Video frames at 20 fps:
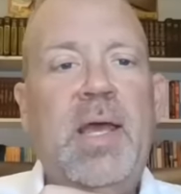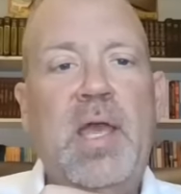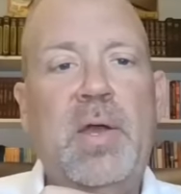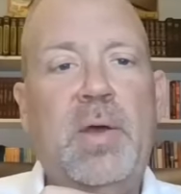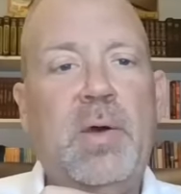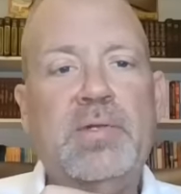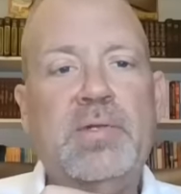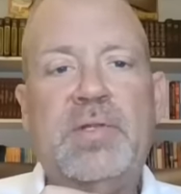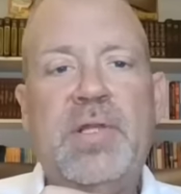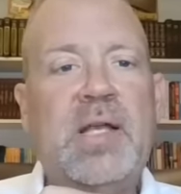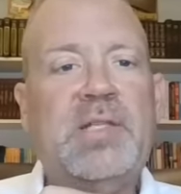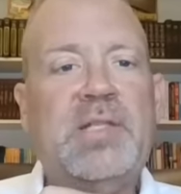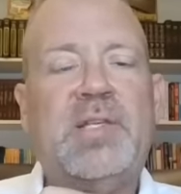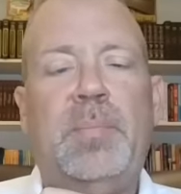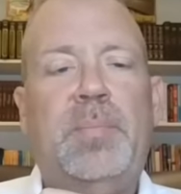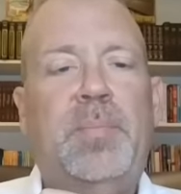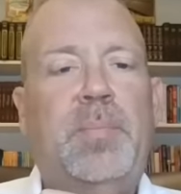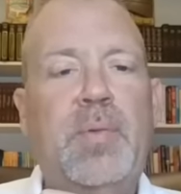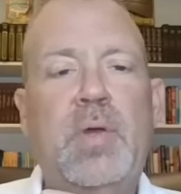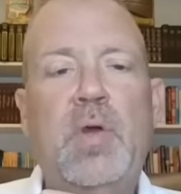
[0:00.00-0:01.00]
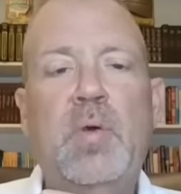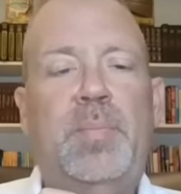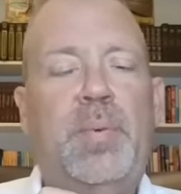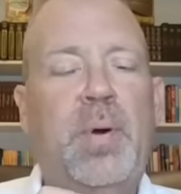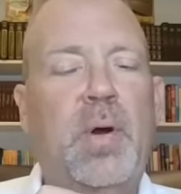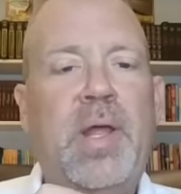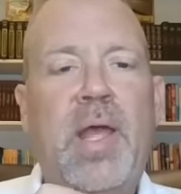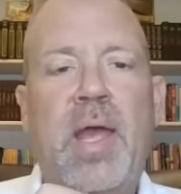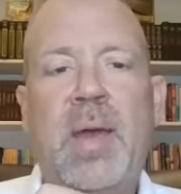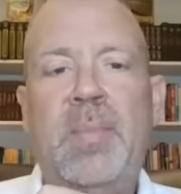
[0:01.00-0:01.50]
He goes, you
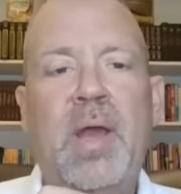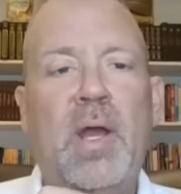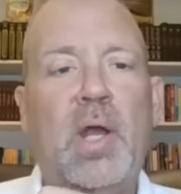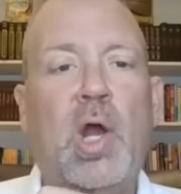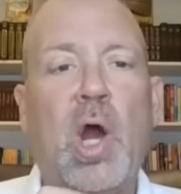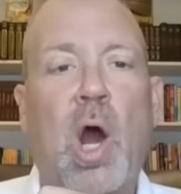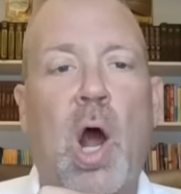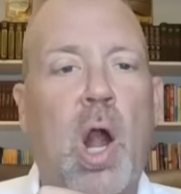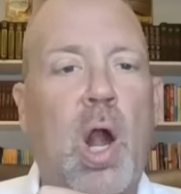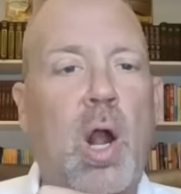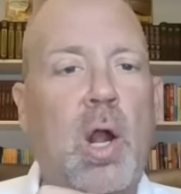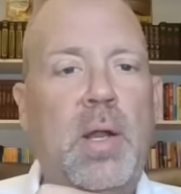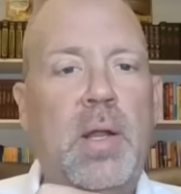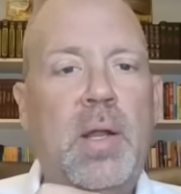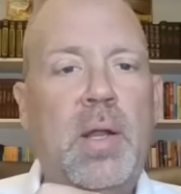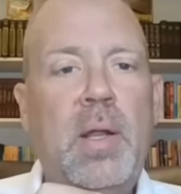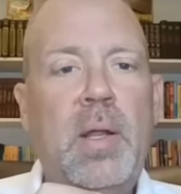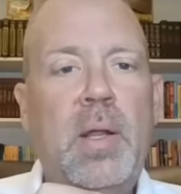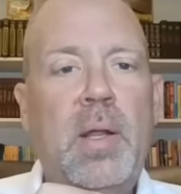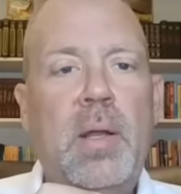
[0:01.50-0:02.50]
put him at guard